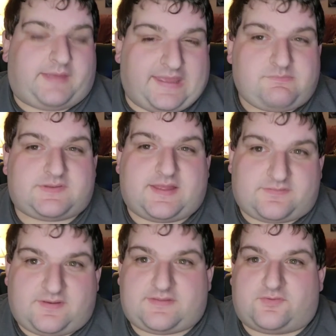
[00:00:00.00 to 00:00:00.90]
And with
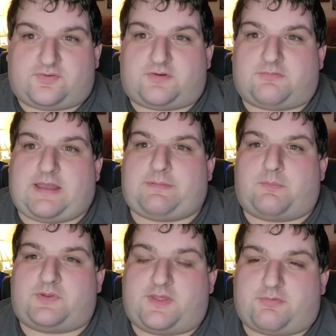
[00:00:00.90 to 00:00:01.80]
that said, that's going to wrap
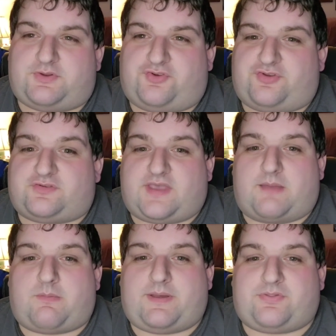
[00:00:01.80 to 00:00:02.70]
up another edition of
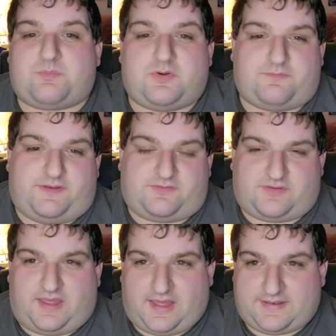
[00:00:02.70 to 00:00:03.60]
Time About the
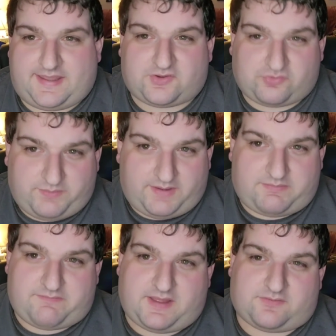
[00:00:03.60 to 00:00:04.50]
Movies. Next
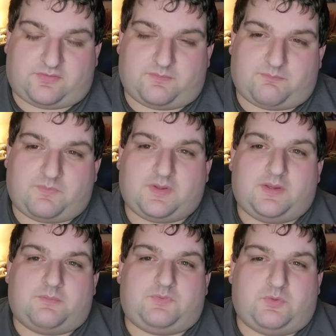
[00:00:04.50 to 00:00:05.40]
week, we've got some
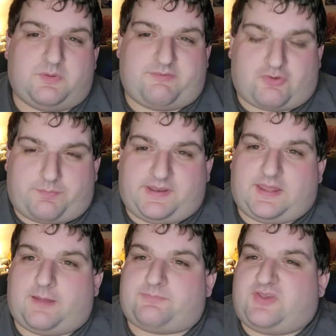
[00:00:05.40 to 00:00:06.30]
new movies
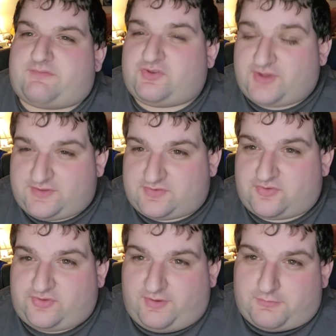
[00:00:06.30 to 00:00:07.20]
opening up. Chevy Chase
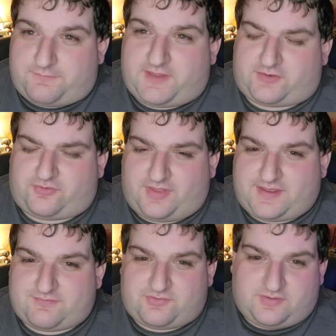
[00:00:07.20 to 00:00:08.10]
and the sequel, Fletch
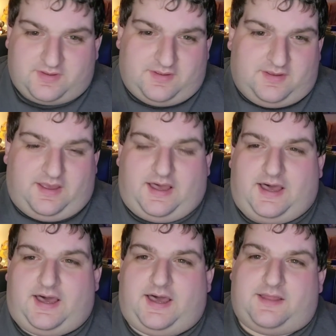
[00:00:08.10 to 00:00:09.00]
Lives.
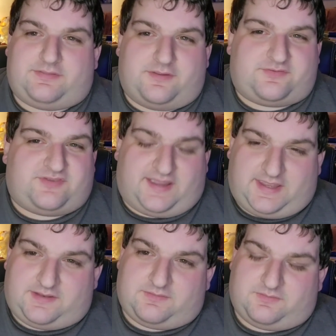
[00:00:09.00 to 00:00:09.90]
The
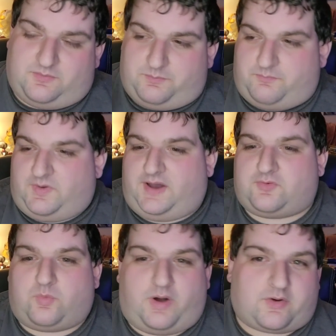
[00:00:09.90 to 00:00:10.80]
second
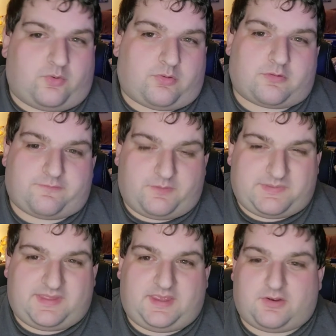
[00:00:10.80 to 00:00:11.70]
underwater horror
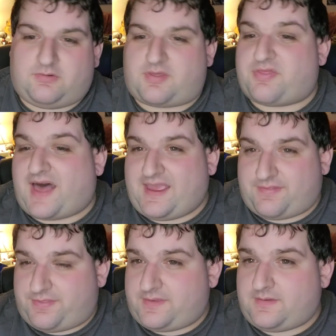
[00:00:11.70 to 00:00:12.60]
film of the year,
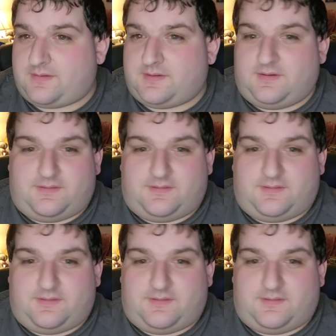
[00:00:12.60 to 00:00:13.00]
Leviathan.